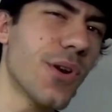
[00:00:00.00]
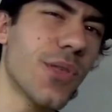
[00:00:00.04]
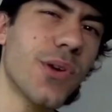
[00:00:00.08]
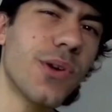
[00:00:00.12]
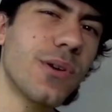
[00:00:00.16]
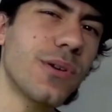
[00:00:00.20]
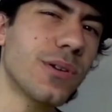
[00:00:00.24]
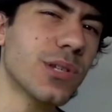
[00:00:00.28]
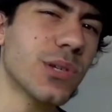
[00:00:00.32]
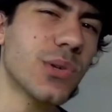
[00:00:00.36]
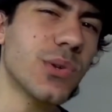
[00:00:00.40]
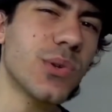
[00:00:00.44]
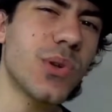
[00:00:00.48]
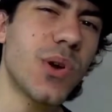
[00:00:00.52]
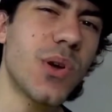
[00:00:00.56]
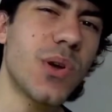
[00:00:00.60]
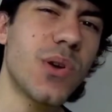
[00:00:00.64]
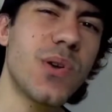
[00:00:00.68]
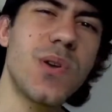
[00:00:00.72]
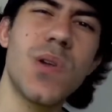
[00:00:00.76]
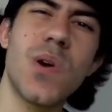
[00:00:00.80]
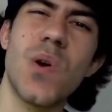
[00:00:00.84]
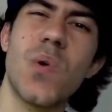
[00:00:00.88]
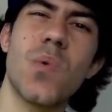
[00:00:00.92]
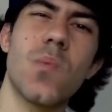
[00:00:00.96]
those who
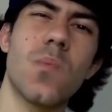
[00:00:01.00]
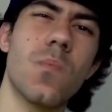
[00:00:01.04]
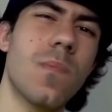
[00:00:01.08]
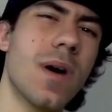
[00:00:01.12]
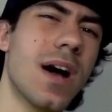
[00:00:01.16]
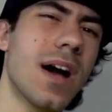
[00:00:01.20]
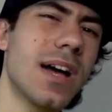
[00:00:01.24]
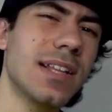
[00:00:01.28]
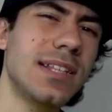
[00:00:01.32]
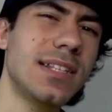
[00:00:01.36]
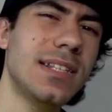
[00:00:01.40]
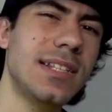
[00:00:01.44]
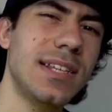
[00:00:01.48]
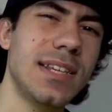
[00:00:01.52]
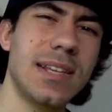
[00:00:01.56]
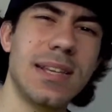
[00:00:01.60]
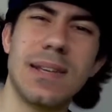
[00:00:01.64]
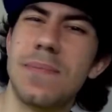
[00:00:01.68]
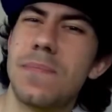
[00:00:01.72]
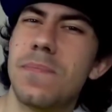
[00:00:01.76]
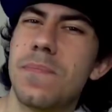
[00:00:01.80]
don't know Bacchy,